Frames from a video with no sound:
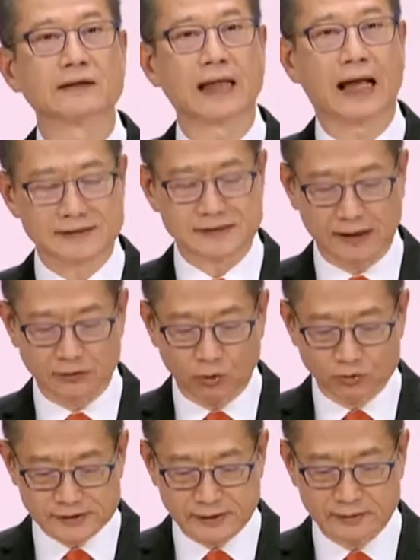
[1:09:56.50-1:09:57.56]
or
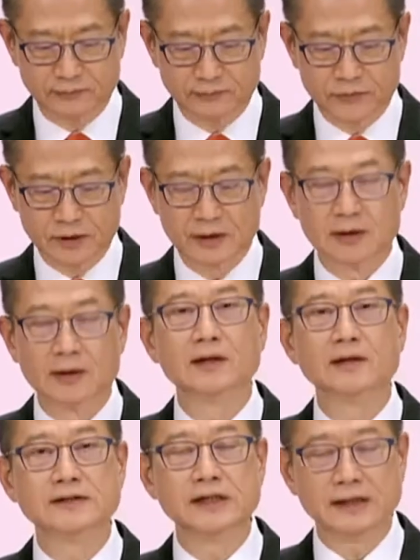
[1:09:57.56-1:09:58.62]
ETFs, in the Mutual
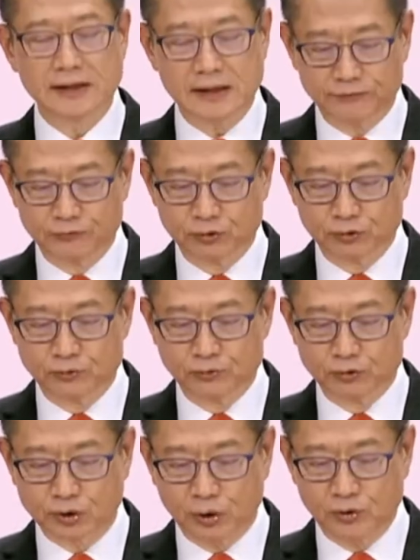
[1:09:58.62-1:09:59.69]
Market Access Program.